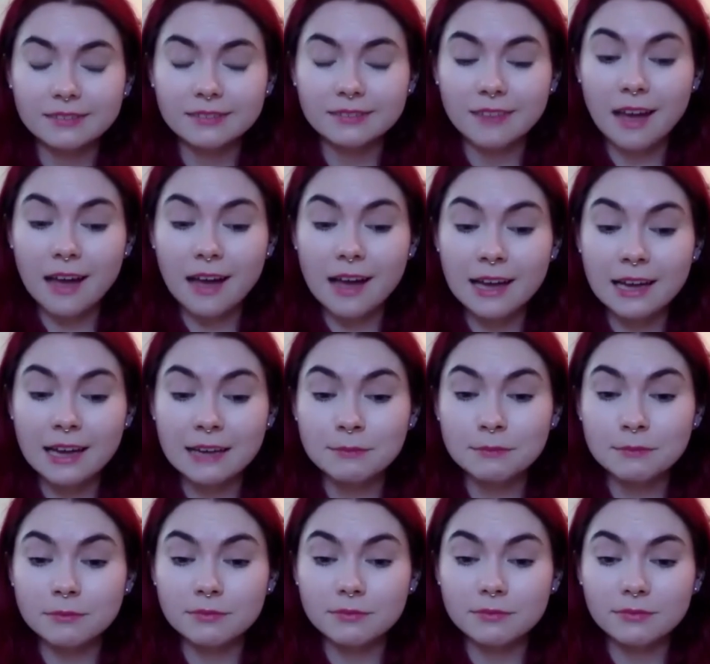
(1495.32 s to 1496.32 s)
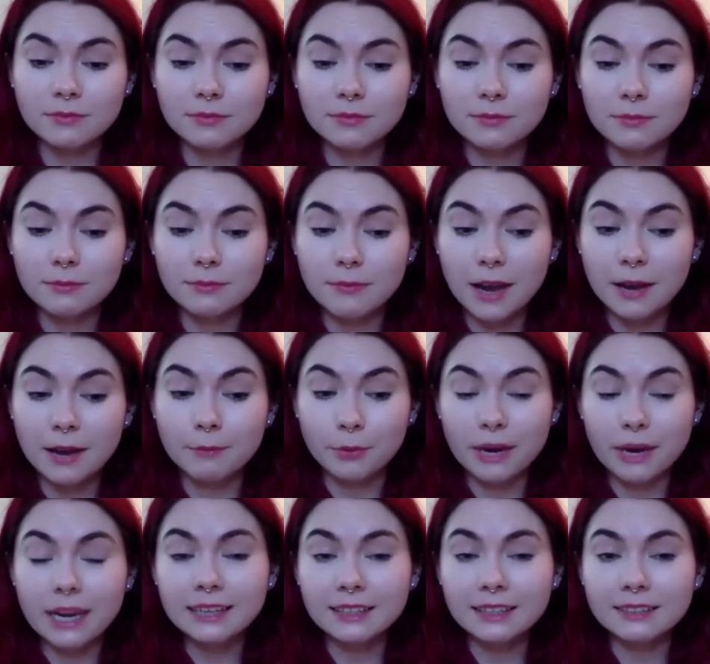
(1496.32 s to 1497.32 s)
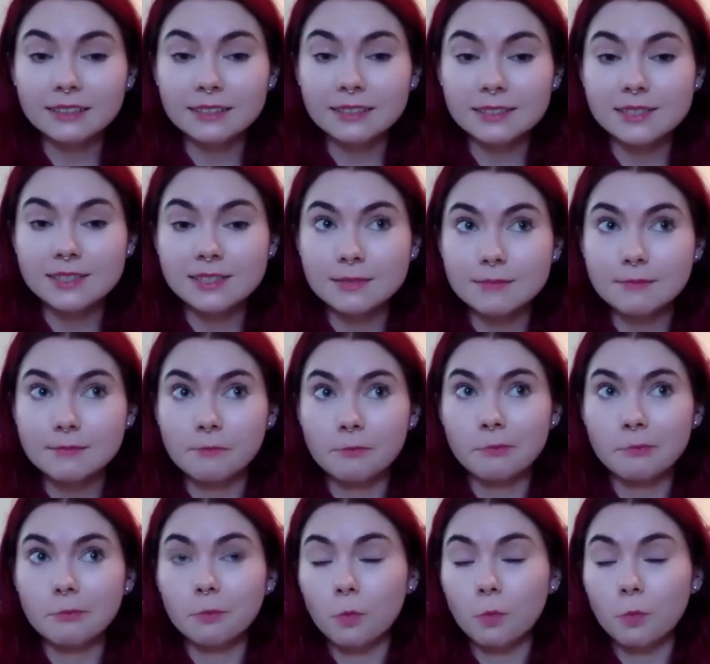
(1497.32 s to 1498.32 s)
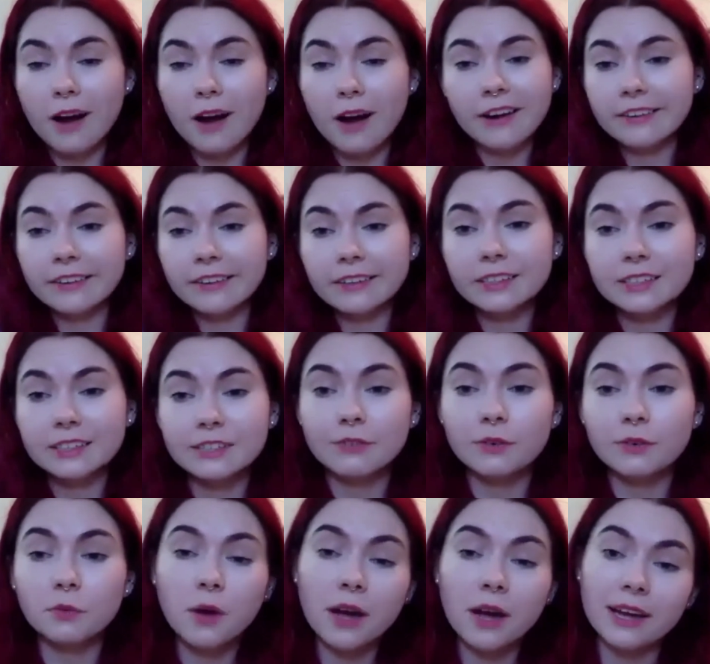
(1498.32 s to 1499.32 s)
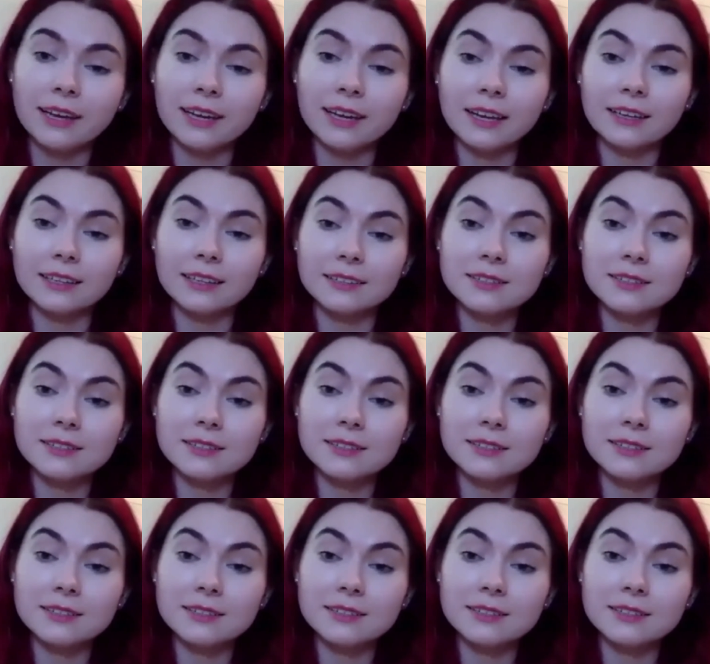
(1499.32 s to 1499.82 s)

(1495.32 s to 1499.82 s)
my brain is wired in a different way. And